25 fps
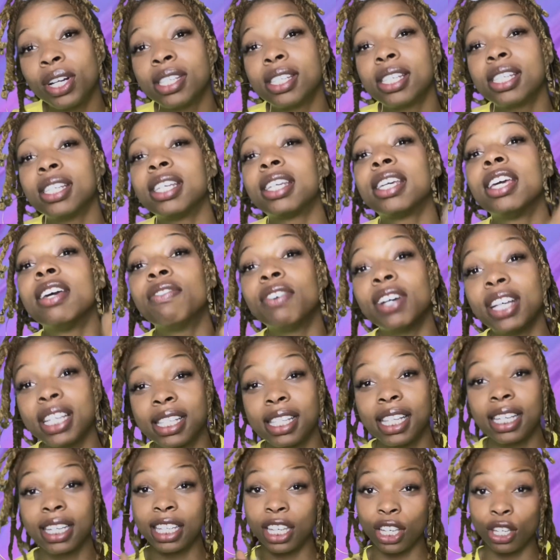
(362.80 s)
to give us to
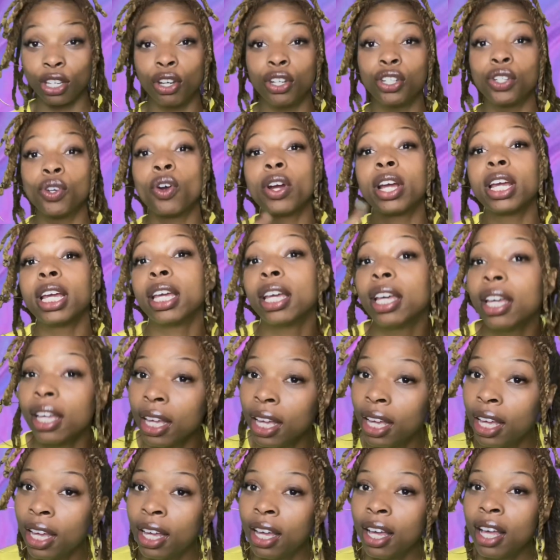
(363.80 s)
kick your door in.
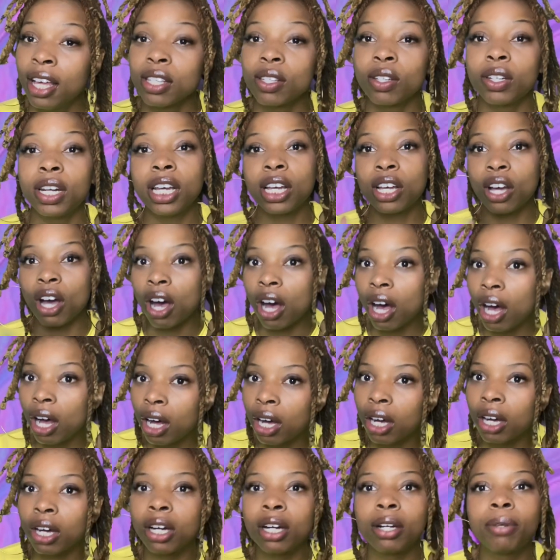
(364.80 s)
So they
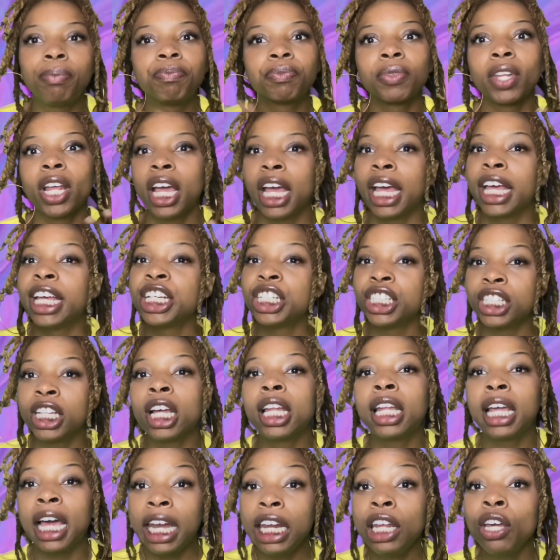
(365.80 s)
call the
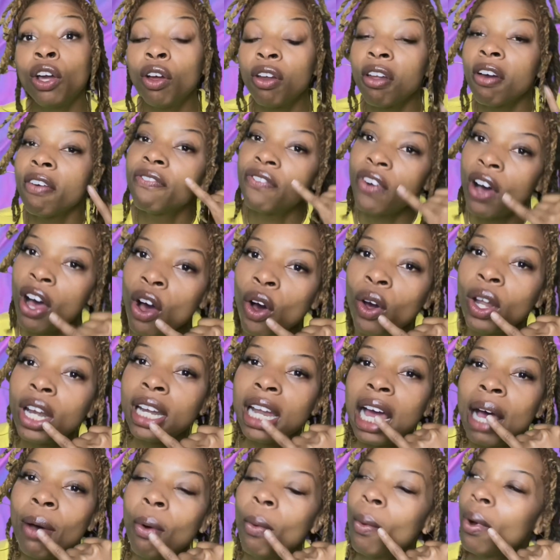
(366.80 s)
lady on the phone, and I
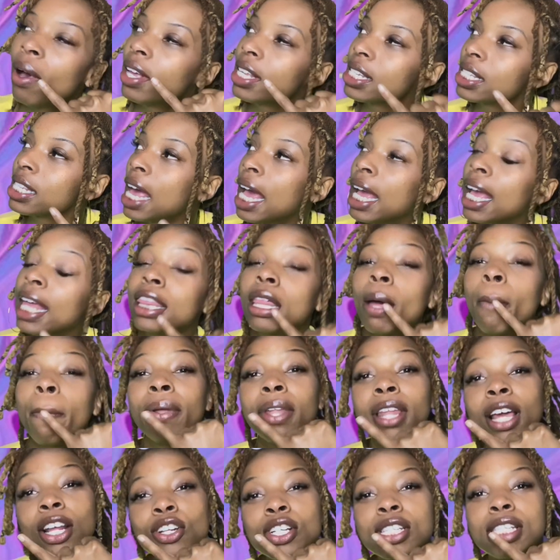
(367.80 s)
is like, the
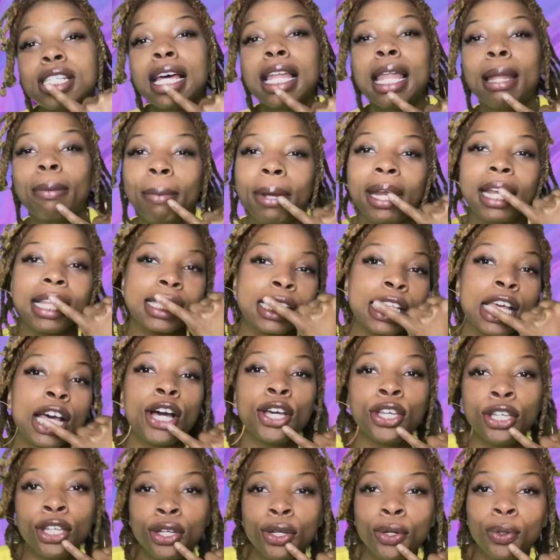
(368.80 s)
police are telling me to tell
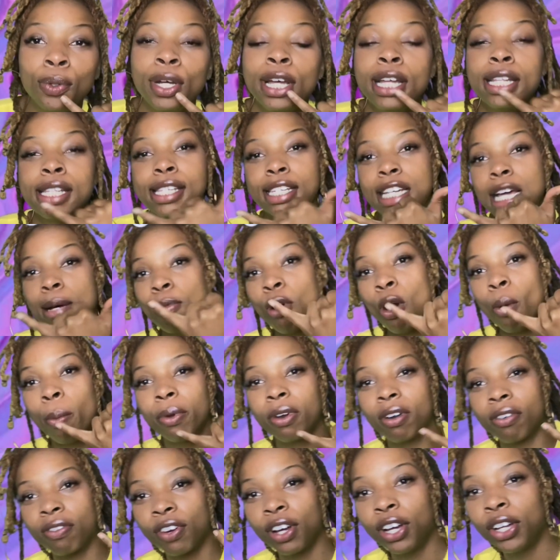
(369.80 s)
you to come open the
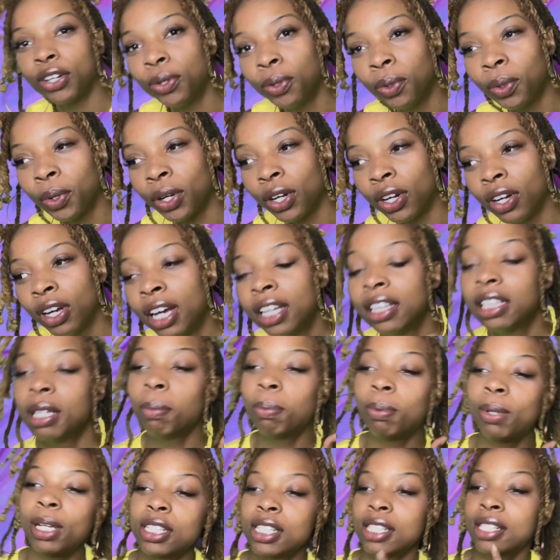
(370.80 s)
front door. The
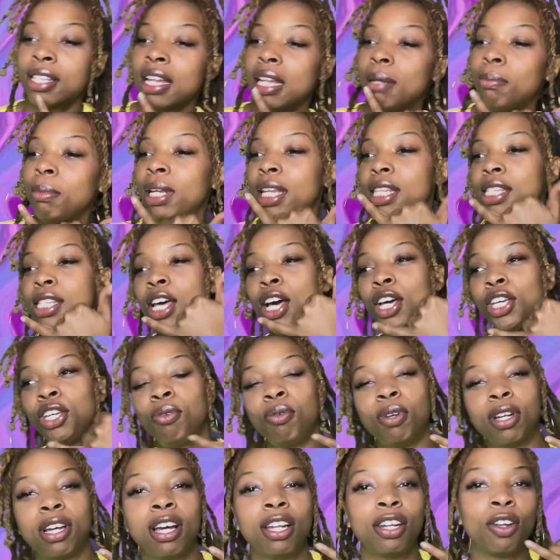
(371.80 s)
police are telling me to tell you to,
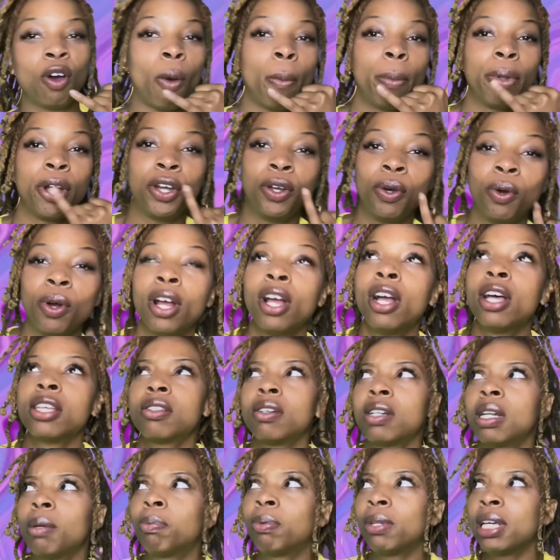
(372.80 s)
cut to open the door. So the
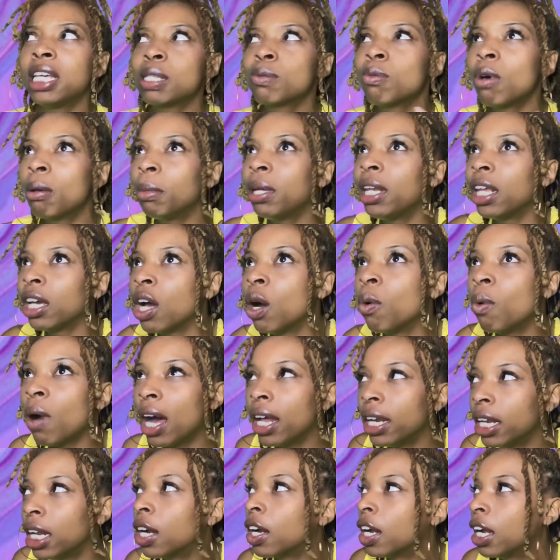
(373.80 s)
police want me to go out
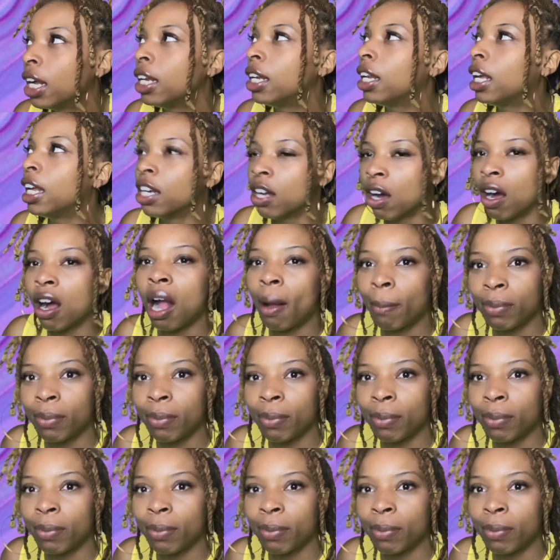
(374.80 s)
there in in harm's